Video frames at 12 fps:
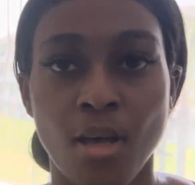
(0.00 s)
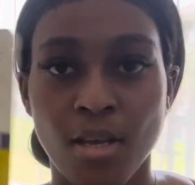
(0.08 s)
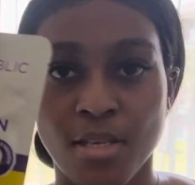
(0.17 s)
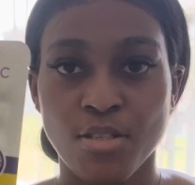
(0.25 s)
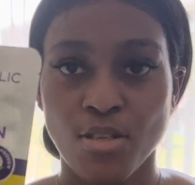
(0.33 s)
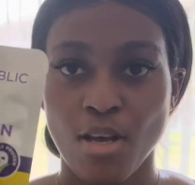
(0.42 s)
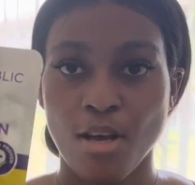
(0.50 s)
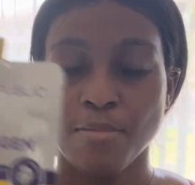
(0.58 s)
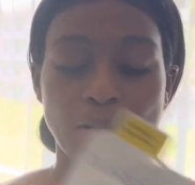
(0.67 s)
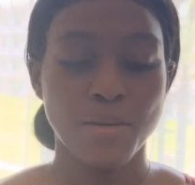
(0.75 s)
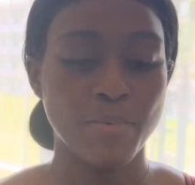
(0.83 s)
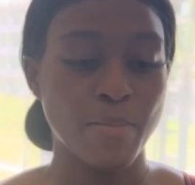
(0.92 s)
So I'm
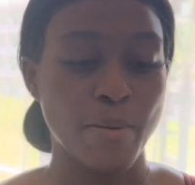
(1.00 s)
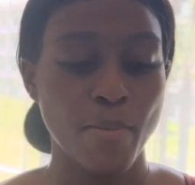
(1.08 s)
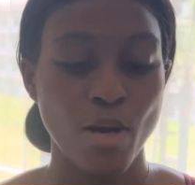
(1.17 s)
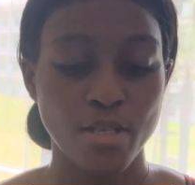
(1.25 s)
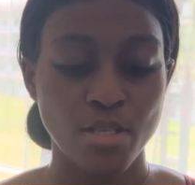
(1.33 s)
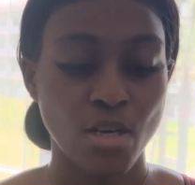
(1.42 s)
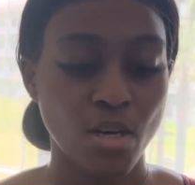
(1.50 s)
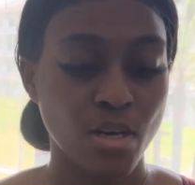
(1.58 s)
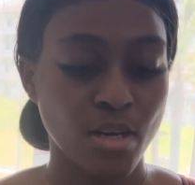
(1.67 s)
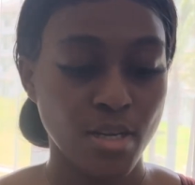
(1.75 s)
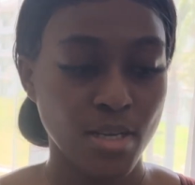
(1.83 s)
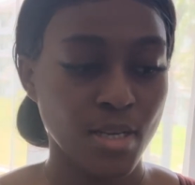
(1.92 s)
gonna put my mask
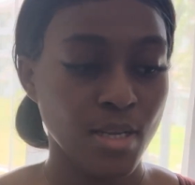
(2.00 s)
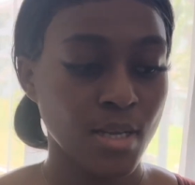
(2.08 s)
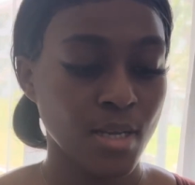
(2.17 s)
on,